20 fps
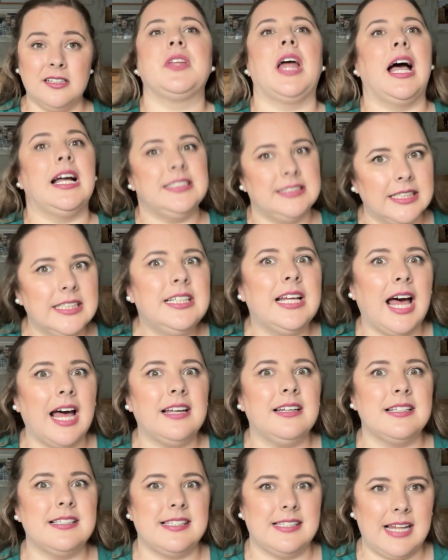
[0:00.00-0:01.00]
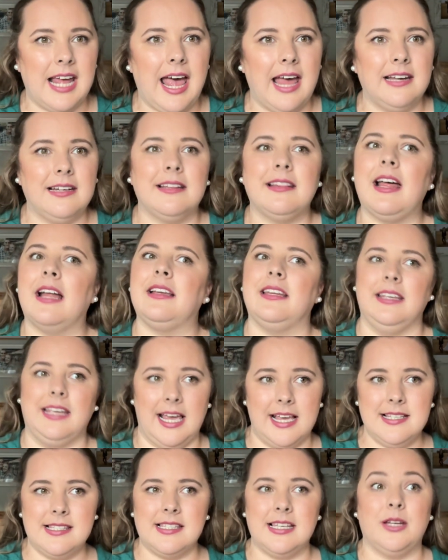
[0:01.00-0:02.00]
I did understand that
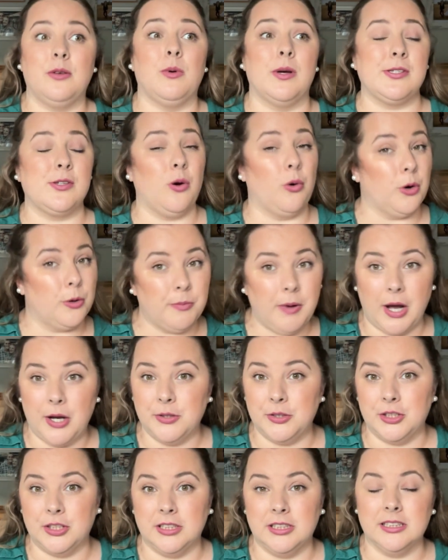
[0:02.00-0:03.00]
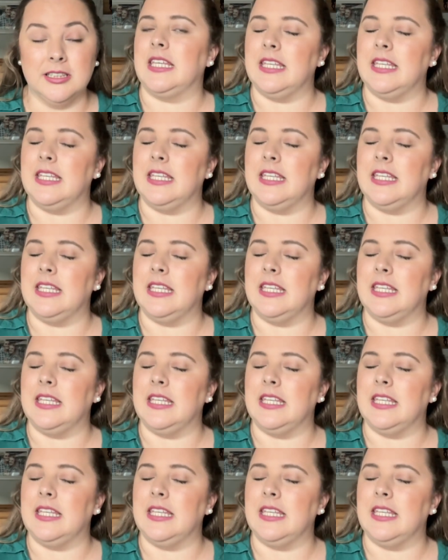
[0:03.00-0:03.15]
yes, it was hormonal.